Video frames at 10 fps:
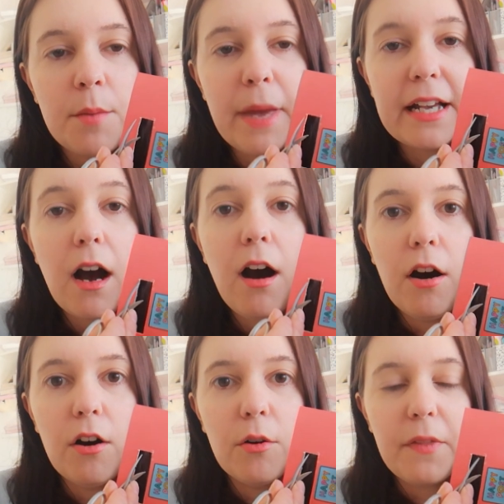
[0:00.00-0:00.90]
make a
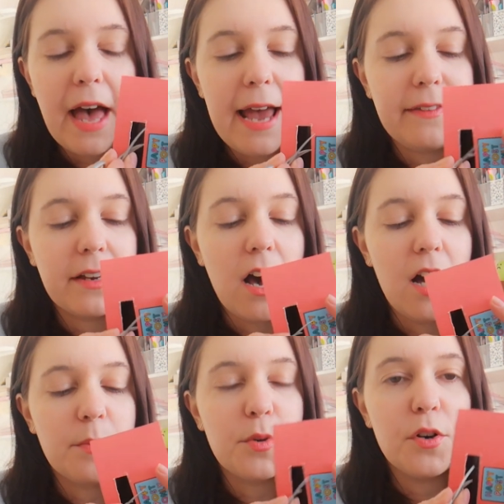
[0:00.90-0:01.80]
hole there in the
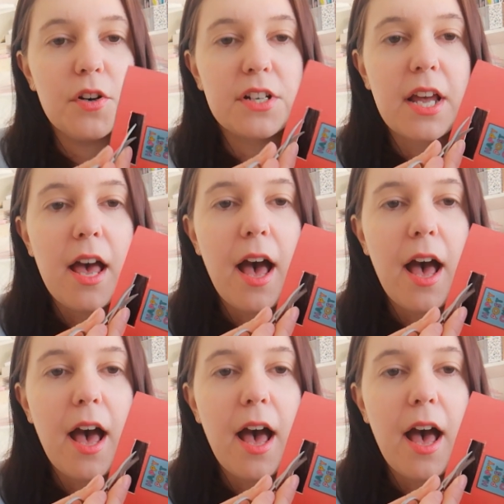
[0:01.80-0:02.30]
cardboard,